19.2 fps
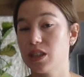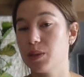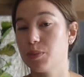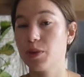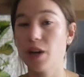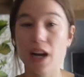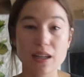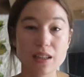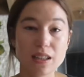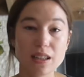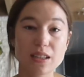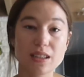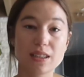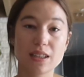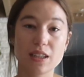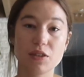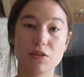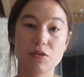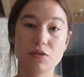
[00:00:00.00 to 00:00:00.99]
practice
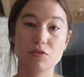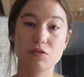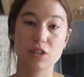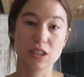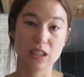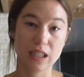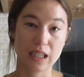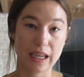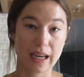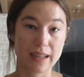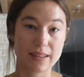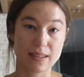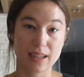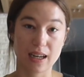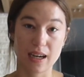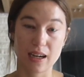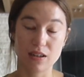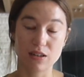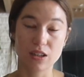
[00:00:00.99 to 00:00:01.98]
and really get
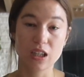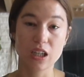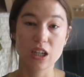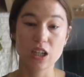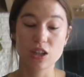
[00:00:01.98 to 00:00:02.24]
down